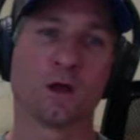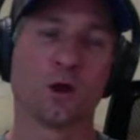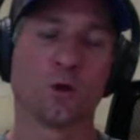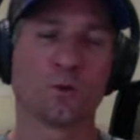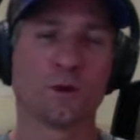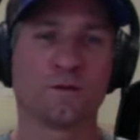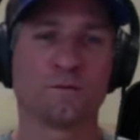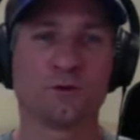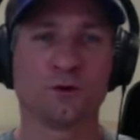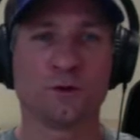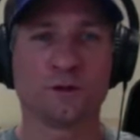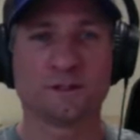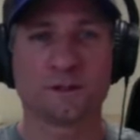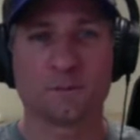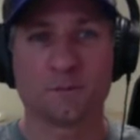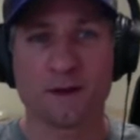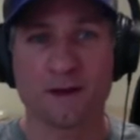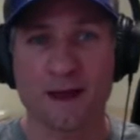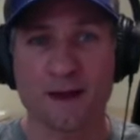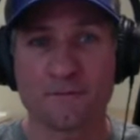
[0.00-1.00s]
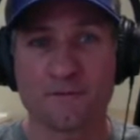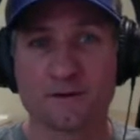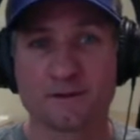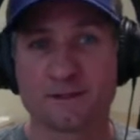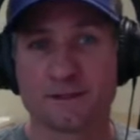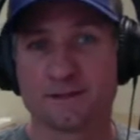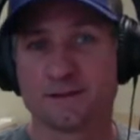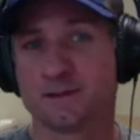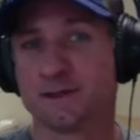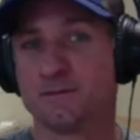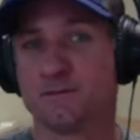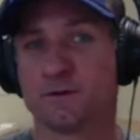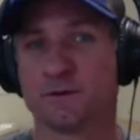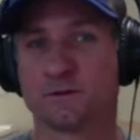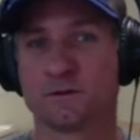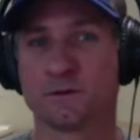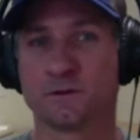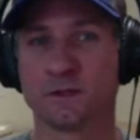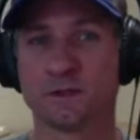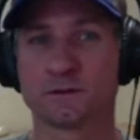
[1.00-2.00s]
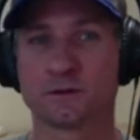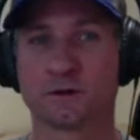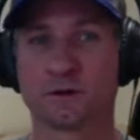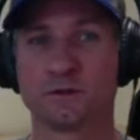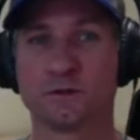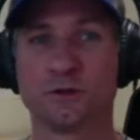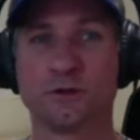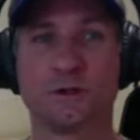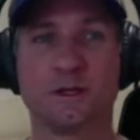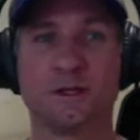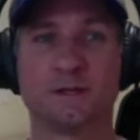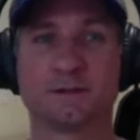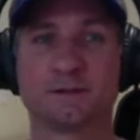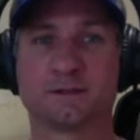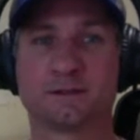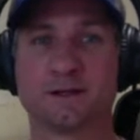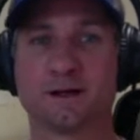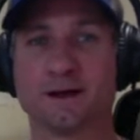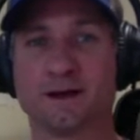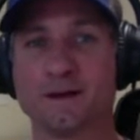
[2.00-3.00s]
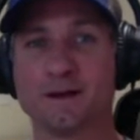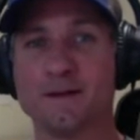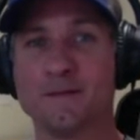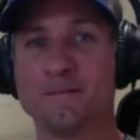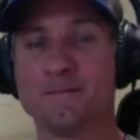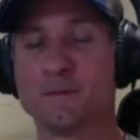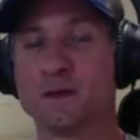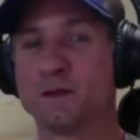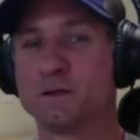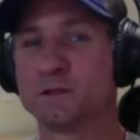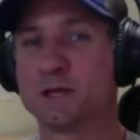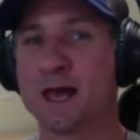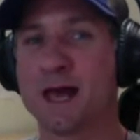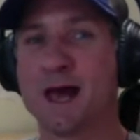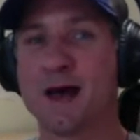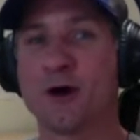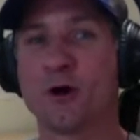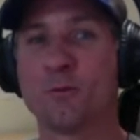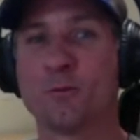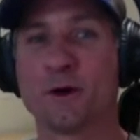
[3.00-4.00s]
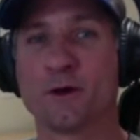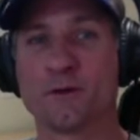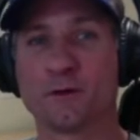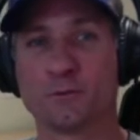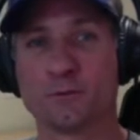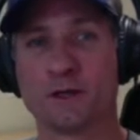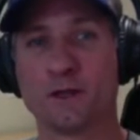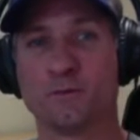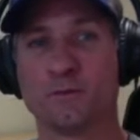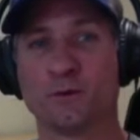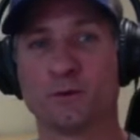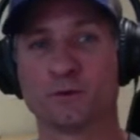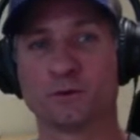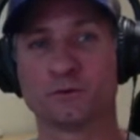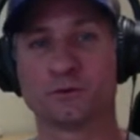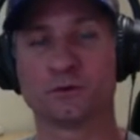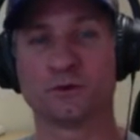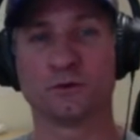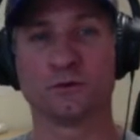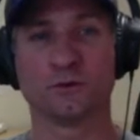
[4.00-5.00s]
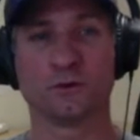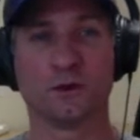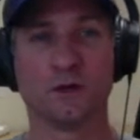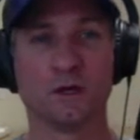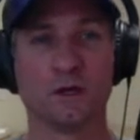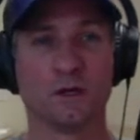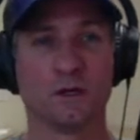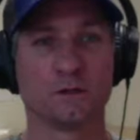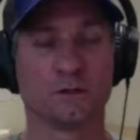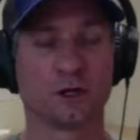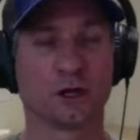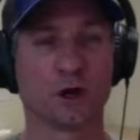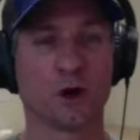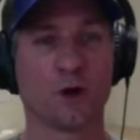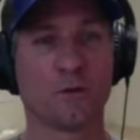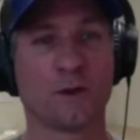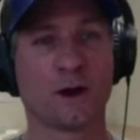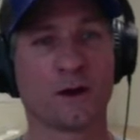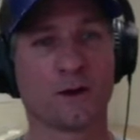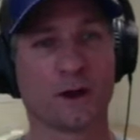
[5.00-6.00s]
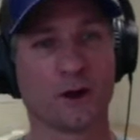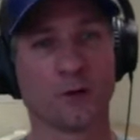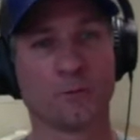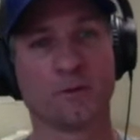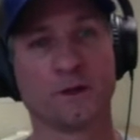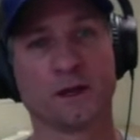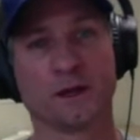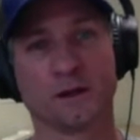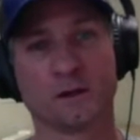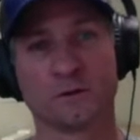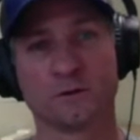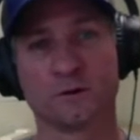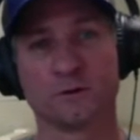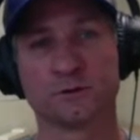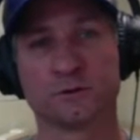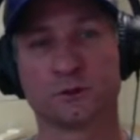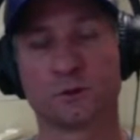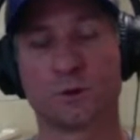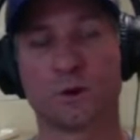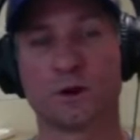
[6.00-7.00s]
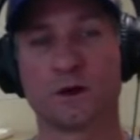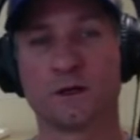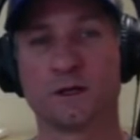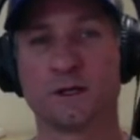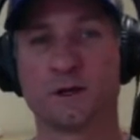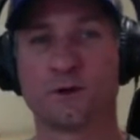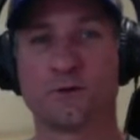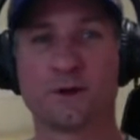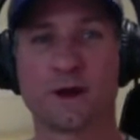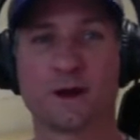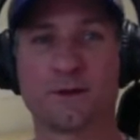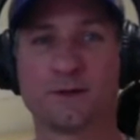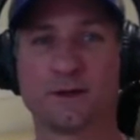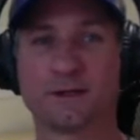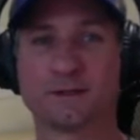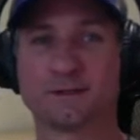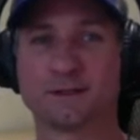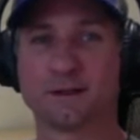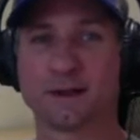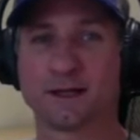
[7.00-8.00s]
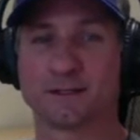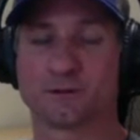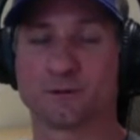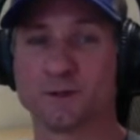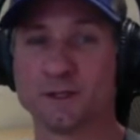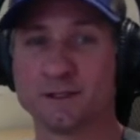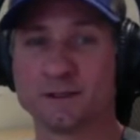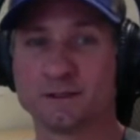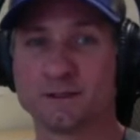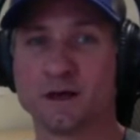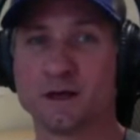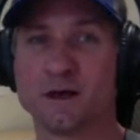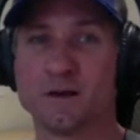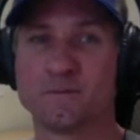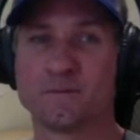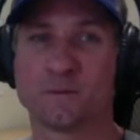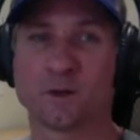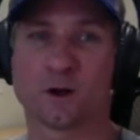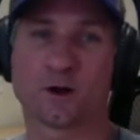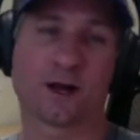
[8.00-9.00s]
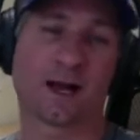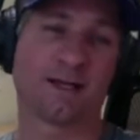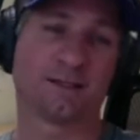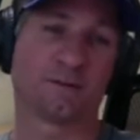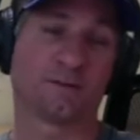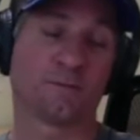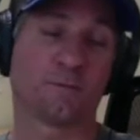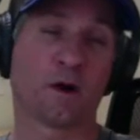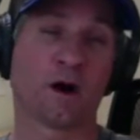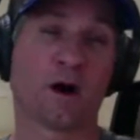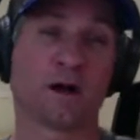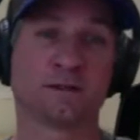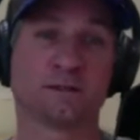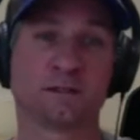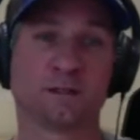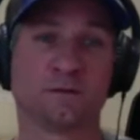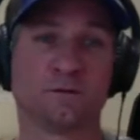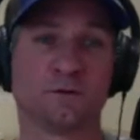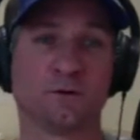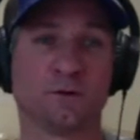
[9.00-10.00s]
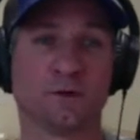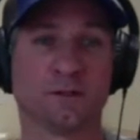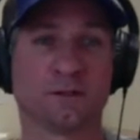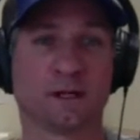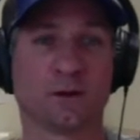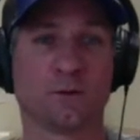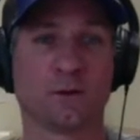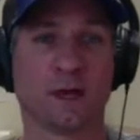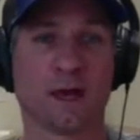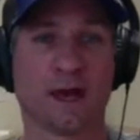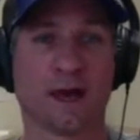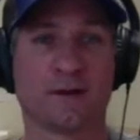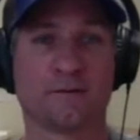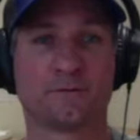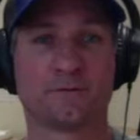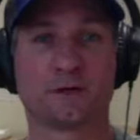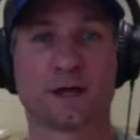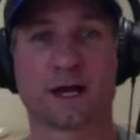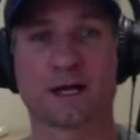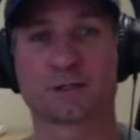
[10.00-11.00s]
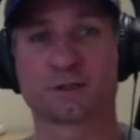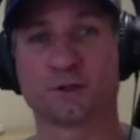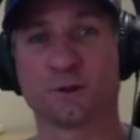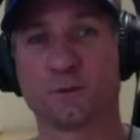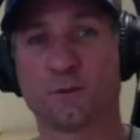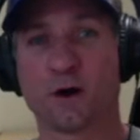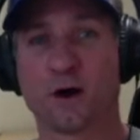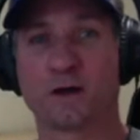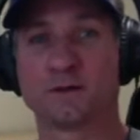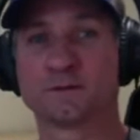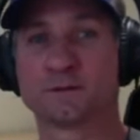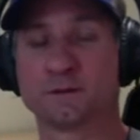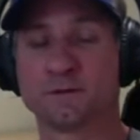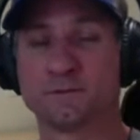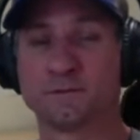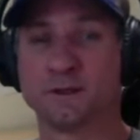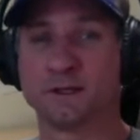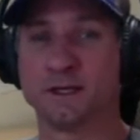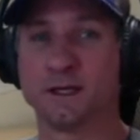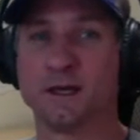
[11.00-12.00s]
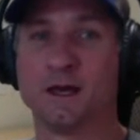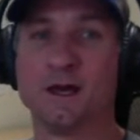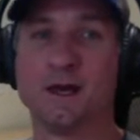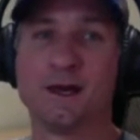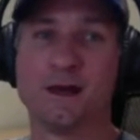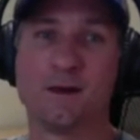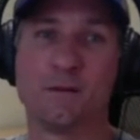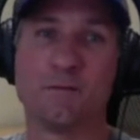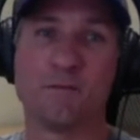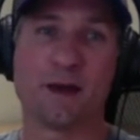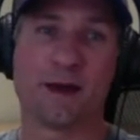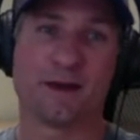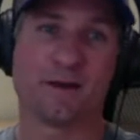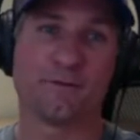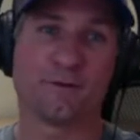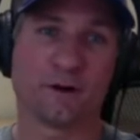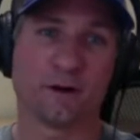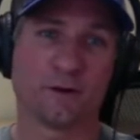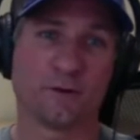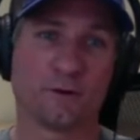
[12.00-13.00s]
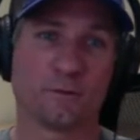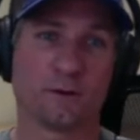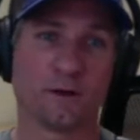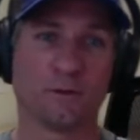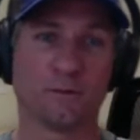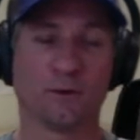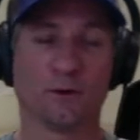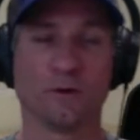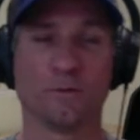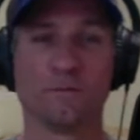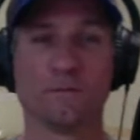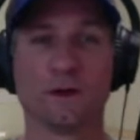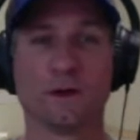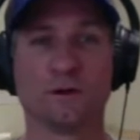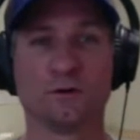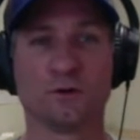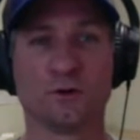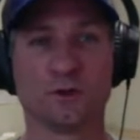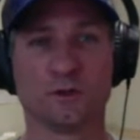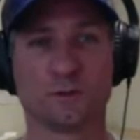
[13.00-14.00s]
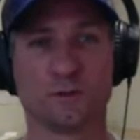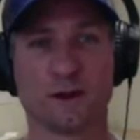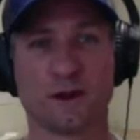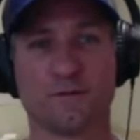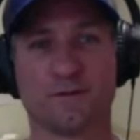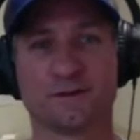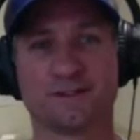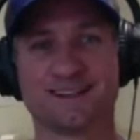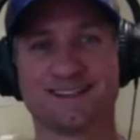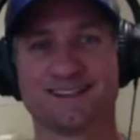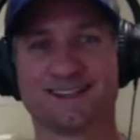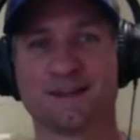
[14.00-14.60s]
We have duties of beneficence even. So these are duties to help other people, to go about helping those who are in need around us and like. So these are kinds of positive duties that we have to actually positively benefit other people. Duties of beneficence.